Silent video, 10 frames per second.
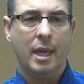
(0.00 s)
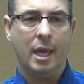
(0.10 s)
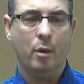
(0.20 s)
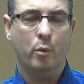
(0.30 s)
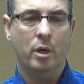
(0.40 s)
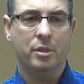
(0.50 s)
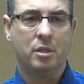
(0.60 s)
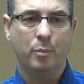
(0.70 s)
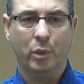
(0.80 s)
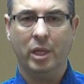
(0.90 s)
It was
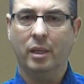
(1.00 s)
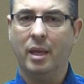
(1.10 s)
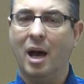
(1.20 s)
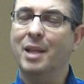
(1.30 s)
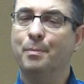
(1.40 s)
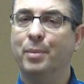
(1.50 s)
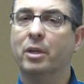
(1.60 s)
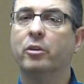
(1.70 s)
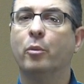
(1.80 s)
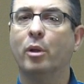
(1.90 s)
completely
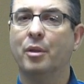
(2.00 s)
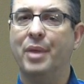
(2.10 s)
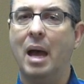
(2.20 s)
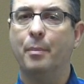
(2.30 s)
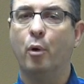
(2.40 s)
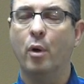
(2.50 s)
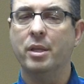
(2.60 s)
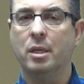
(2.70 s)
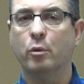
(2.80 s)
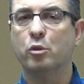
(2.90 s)
unbuildable at that
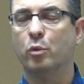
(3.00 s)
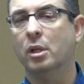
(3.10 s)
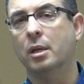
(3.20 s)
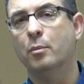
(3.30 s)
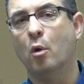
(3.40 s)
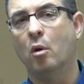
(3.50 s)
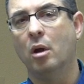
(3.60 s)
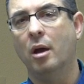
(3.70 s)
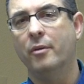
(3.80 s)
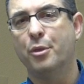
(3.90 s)
point. It was really more
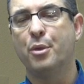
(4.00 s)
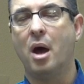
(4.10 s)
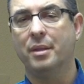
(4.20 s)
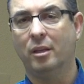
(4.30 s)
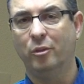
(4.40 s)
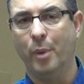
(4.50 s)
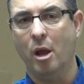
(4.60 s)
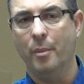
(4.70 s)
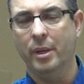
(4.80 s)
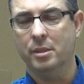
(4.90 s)
of a thought
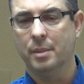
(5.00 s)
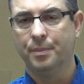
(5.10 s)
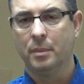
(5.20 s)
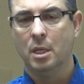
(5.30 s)
experiment.